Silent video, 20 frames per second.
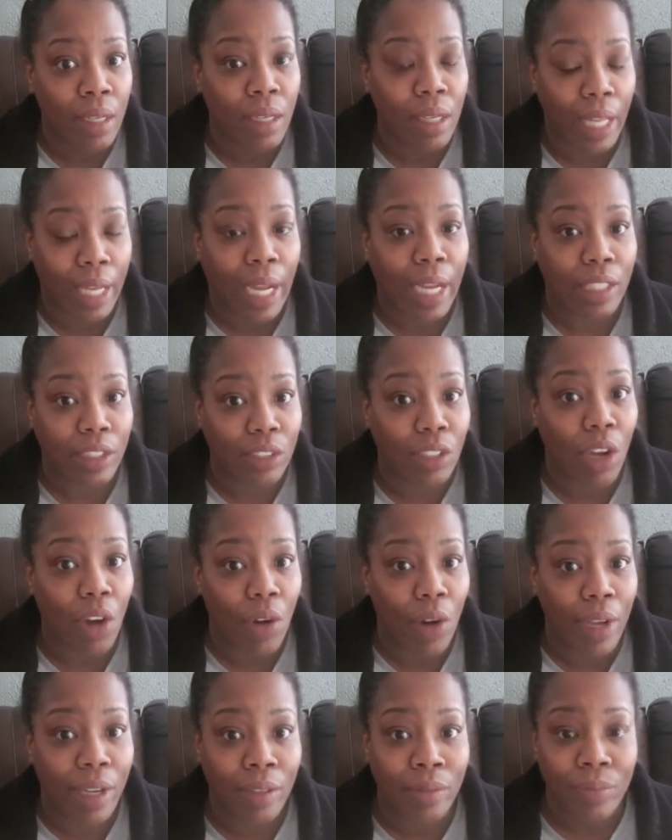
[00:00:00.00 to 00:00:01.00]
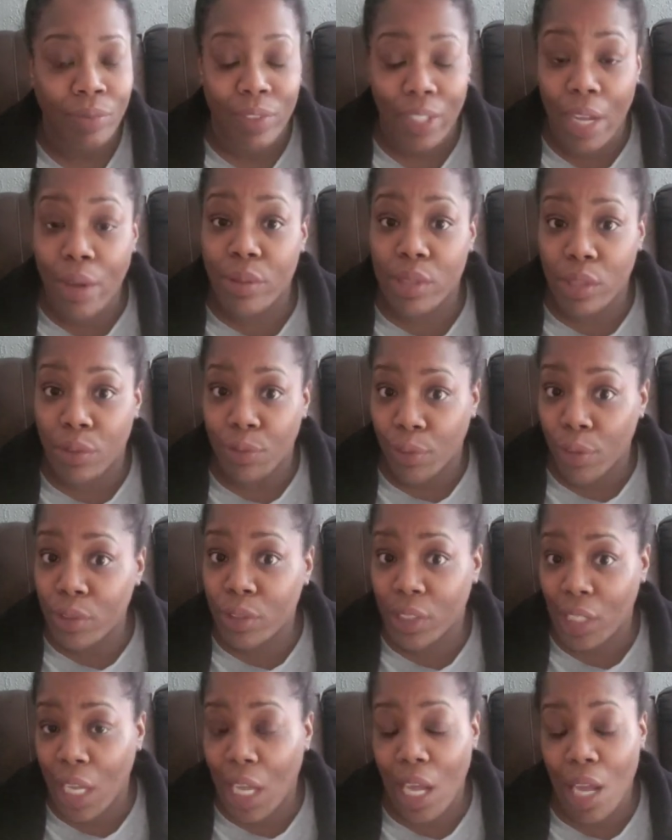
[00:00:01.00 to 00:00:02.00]
Like I saw it. That was the
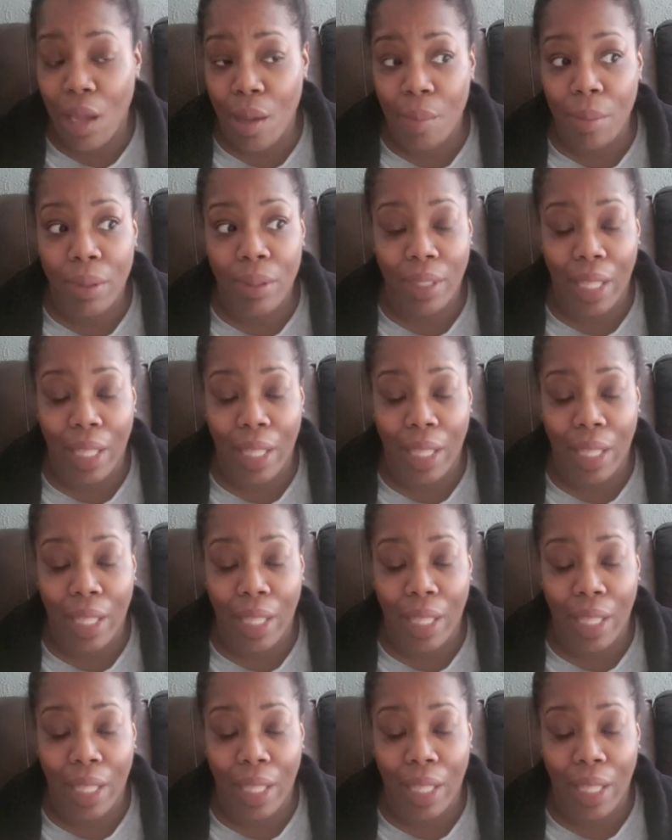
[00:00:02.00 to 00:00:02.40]
first time